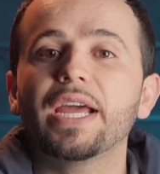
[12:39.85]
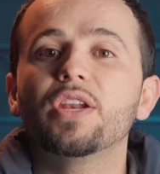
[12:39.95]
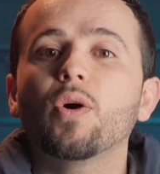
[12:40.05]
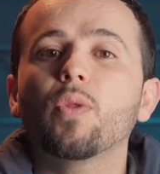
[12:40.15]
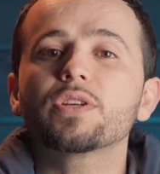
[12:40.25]
I
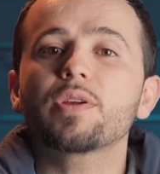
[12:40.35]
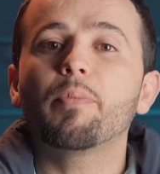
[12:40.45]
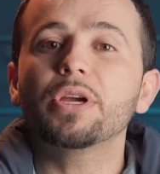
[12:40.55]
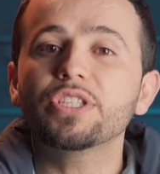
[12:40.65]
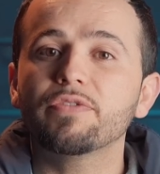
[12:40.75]
know there's a
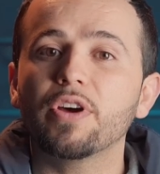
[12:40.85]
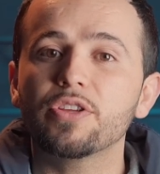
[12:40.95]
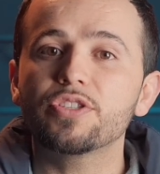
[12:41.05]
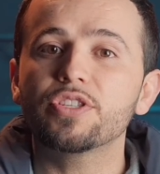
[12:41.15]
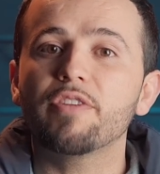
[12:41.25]
bunch of
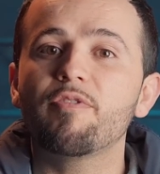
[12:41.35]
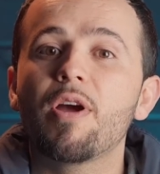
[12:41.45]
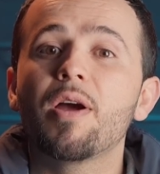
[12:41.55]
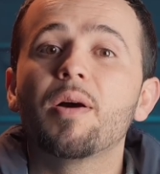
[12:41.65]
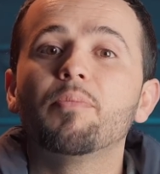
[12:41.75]
other stuff,
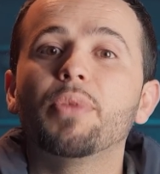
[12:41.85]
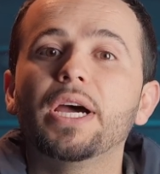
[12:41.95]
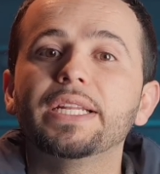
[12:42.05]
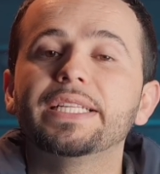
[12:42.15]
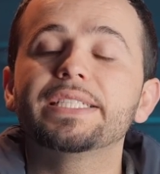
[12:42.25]

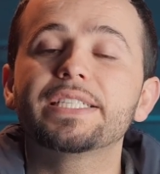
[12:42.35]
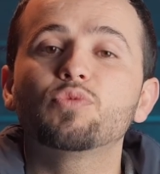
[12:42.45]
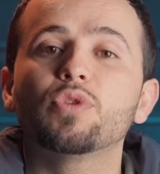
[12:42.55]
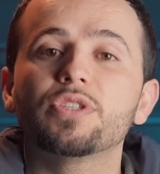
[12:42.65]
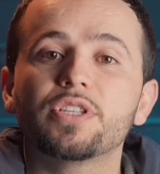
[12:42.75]
but this
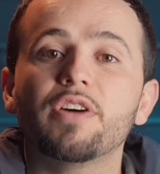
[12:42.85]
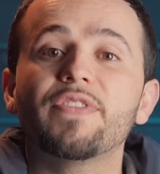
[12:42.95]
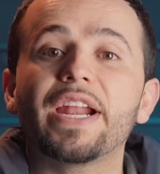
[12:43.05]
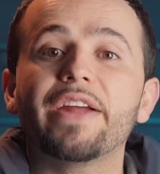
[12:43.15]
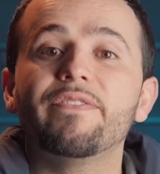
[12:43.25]
is the
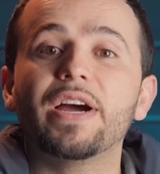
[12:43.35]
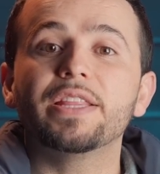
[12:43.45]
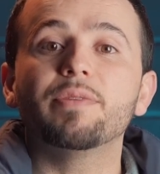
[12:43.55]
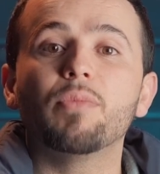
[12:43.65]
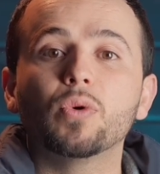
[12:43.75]
stuff that I
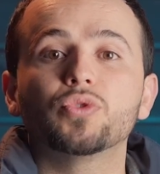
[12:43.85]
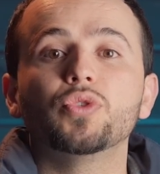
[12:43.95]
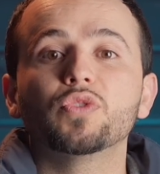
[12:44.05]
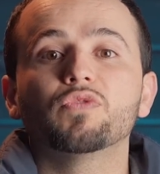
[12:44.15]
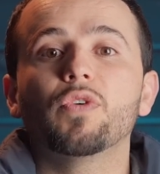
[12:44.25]
find the most
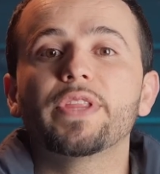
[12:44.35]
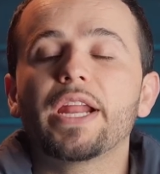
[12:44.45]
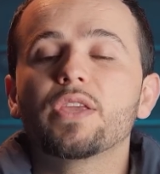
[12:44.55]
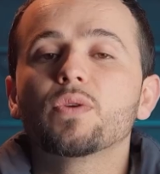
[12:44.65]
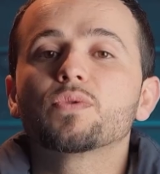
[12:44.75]
useful and that
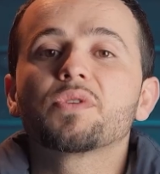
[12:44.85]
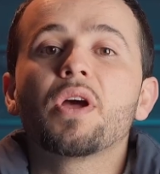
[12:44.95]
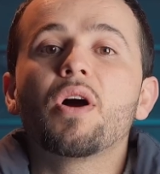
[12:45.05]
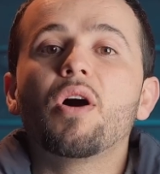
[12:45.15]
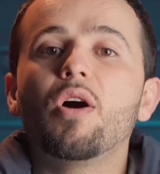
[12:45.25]
I use
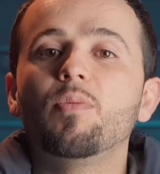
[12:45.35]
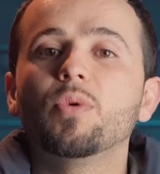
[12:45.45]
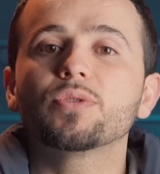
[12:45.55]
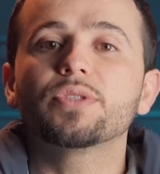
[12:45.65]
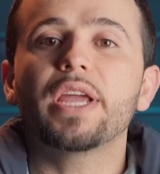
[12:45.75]

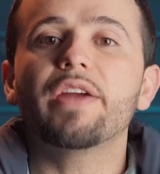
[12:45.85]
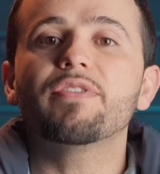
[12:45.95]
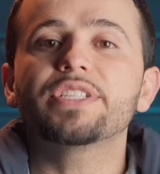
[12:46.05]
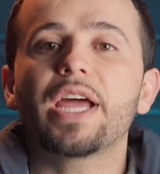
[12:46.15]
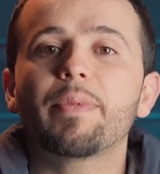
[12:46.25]
almost
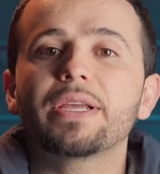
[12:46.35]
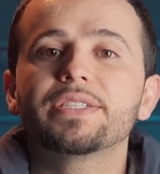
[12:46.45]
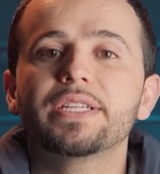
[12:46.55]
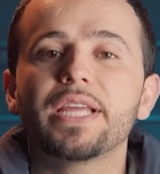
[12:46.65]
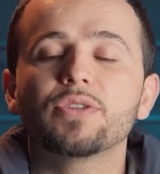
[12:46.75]
every time I
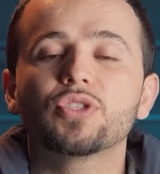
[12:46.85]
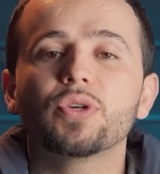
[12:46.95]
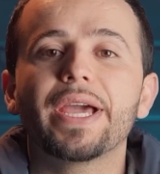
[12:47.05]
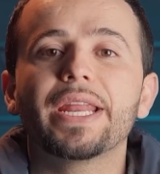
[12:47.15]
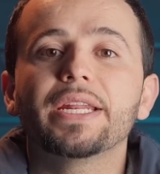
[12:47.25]
sit down
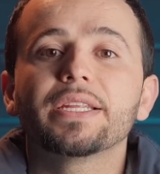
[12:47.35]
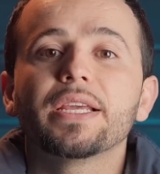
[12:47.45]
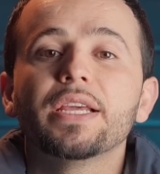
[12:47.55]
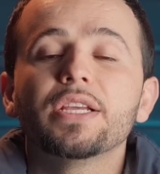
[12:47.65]
to edit.